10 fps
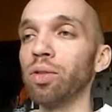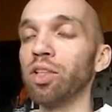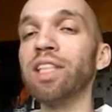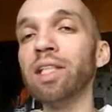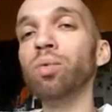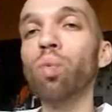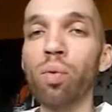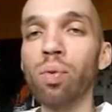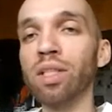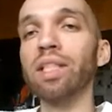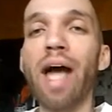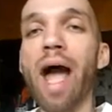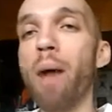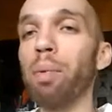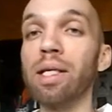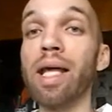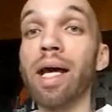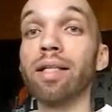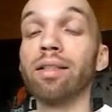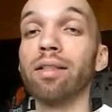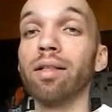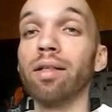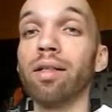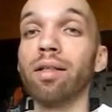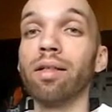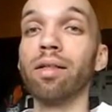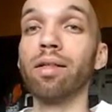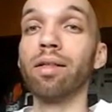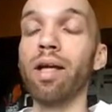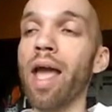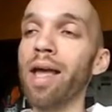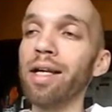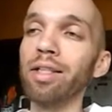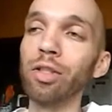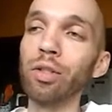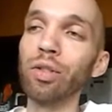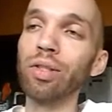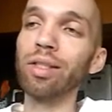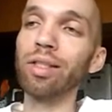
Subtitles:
see what was gonna happen next. And